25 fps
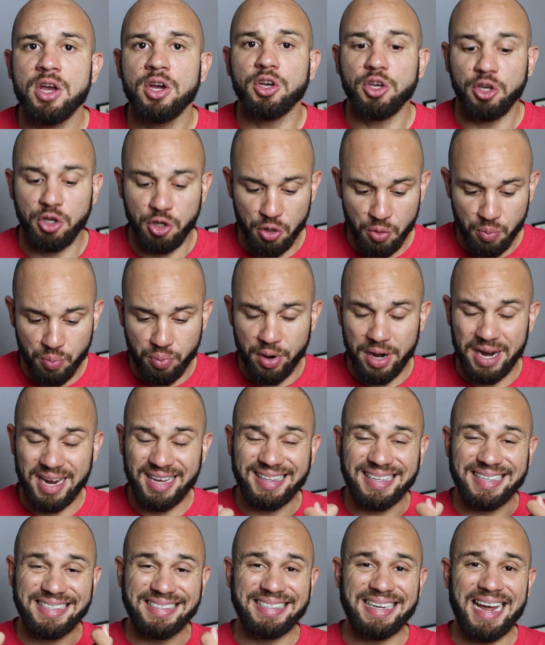you bring
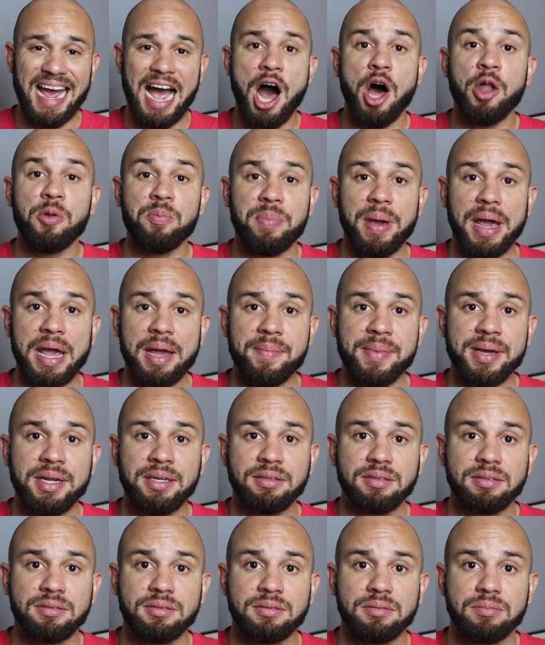the down payment,